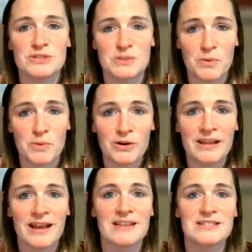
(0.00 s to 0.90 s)

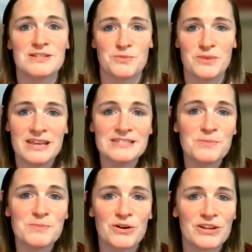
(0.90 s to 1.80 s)
supporting us so we can
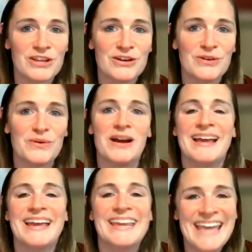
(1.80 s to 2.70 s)
support you.
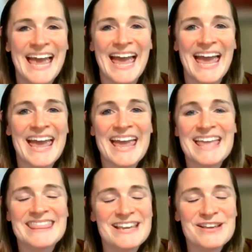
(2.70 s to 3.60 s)

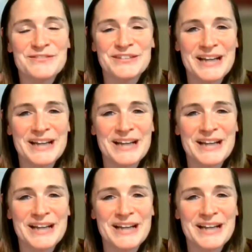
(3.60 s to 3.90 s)
Yay! Thank you for